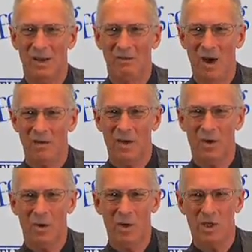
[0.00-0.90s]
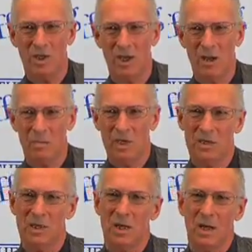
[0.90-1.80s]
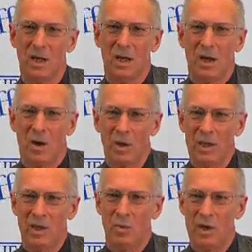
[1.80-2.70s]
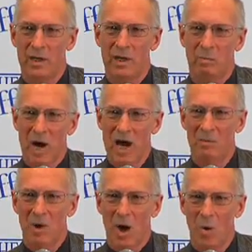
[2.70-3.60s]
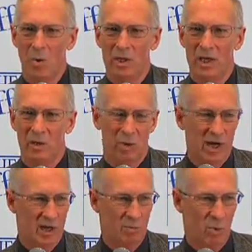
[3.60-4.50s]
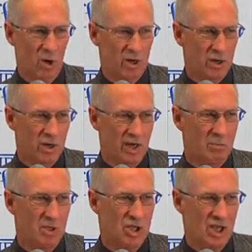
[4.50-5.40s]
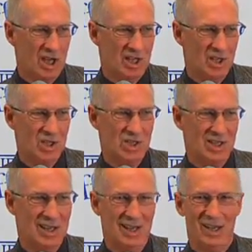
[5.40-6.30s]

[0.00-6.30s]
involved a whole bunch of companies. Only the one on the bottom owned any brick and mortar, or any machines.